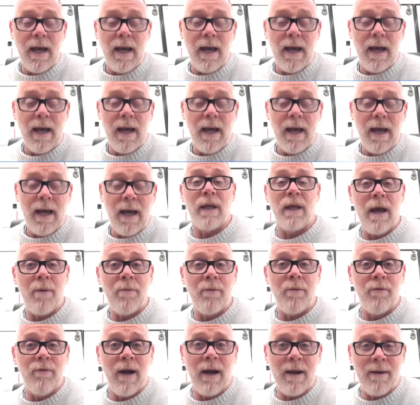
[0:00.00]
Absolutely,
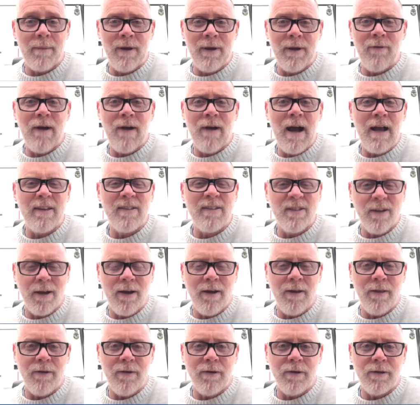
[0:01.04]
I would recommend Rise
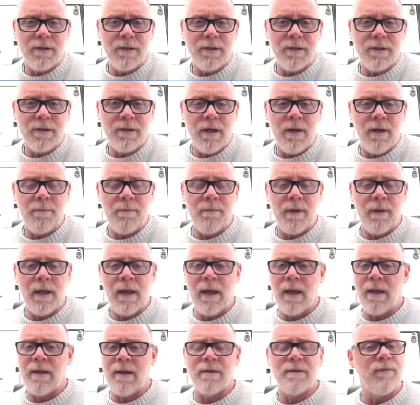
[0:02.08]
to others.
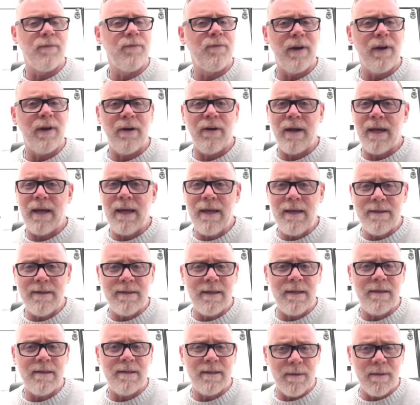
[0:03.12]
Again, it's a very
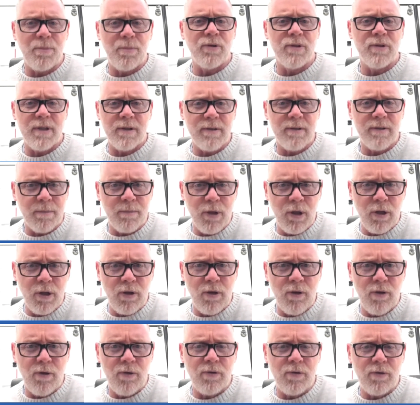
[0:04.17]
easy, simple system to
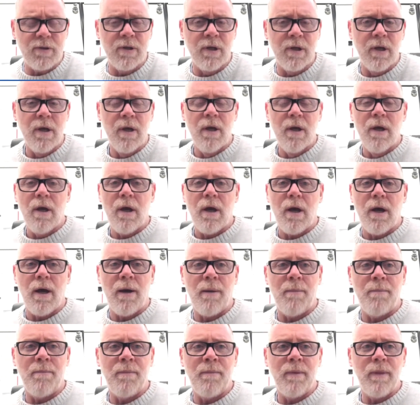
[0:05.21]
use.
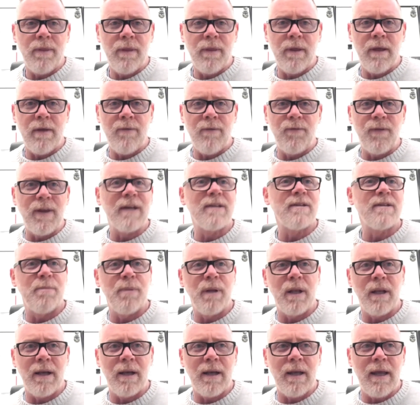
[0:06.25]
The
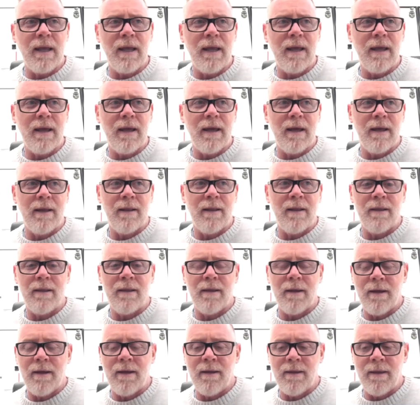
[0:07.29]
flexibility
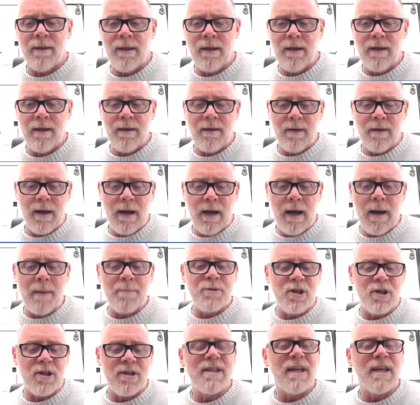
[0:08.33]
and the
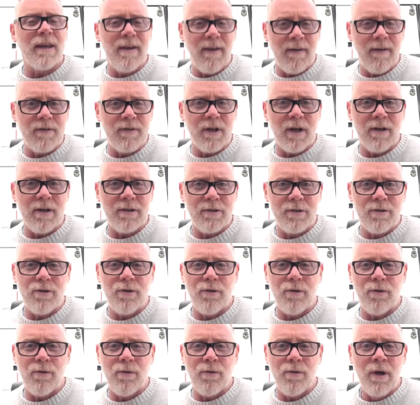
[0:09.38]
options it gives us
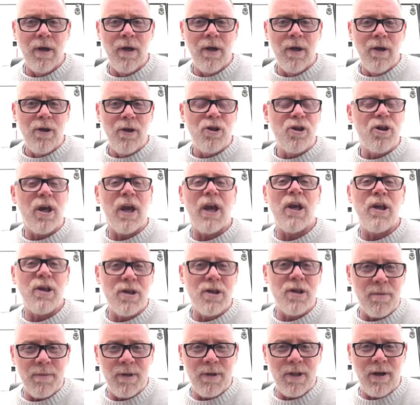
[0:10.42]
to
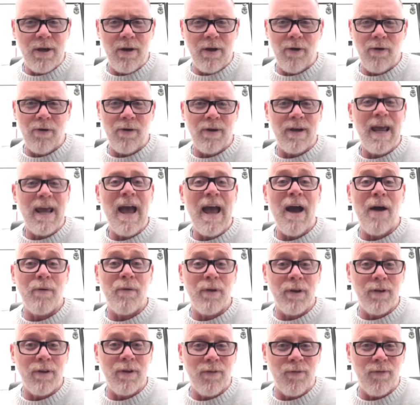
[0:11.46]
change the material and
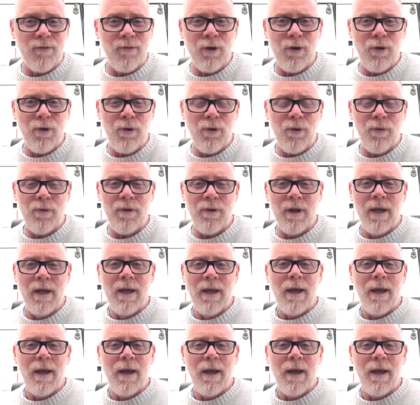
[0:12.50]
how it's viewed.